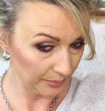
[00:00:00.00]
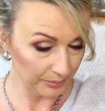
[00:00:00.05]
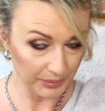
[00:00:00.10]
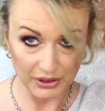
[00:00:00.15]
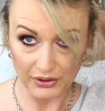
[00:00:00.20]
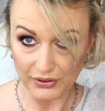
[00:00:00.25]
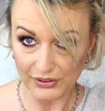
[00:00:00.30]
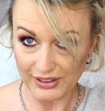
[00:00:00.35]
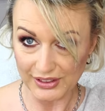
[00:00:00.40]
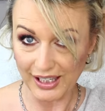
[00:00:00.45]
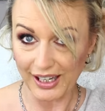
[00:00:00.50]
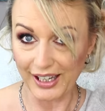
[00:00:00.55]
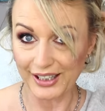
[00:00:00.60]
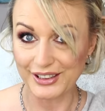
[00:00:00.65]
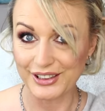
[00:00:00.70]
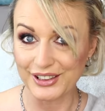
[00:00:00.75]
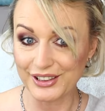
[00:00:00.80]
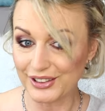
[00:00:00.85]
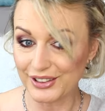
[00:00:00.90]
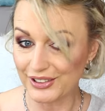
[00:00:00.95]
because I
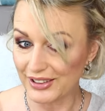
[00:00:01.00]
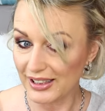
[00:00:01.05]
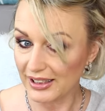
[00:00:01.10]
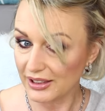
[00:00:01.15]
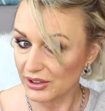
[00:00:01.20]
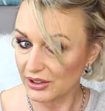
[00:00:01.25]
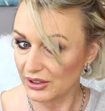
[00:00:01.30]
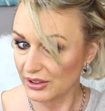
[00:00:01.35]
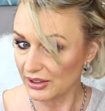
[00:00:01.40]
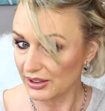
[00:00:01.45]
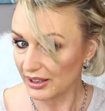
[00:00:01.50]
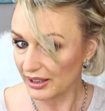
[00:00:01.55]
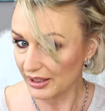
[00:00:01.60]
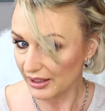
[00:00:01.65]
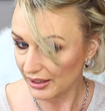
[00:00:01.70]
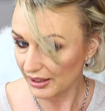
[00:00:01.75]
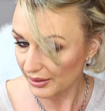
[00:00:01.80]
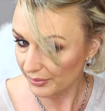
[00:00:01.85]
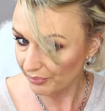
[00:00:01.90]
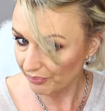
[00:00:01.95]
had to do the,
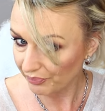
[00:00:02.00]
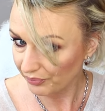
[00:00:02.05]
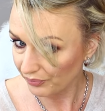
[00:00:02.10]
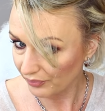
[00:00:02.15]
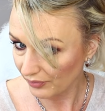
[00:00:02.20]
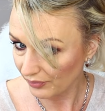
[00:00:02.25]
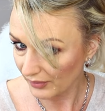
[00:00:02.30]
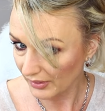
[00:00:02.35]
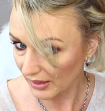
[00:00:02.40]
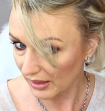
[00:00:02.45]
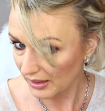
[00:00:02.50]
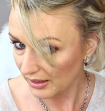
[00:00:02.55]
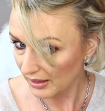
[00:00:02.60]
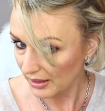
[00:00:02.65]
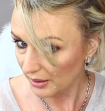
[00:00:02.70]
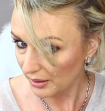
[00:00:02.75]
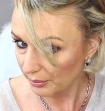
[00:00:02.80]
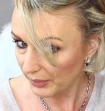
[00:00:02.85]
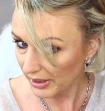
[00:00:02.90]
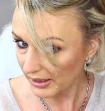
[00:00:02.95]
the
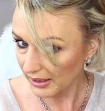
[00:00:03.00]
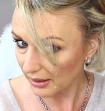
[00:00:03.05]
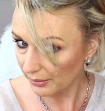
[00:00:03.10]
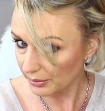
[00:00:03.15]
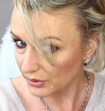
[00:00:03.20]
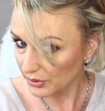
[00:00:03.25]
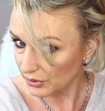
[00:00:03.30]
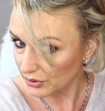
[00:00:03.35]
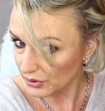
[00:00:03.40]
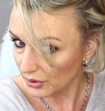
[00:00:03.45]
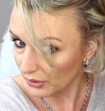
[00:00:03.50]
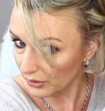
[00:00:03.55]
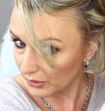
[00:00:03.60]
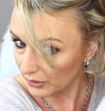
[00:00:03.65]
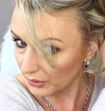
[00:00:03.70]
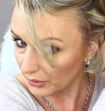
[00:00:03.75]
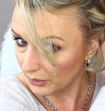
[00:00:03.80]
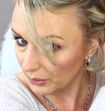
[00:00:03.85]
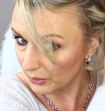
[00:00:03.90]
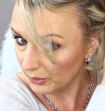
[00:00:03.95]
makeup
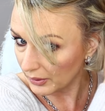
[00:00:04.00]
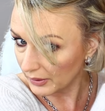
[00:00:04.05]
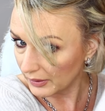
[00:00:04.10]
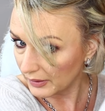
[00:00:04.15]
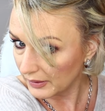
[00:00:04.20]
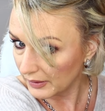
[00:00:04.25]
tutorial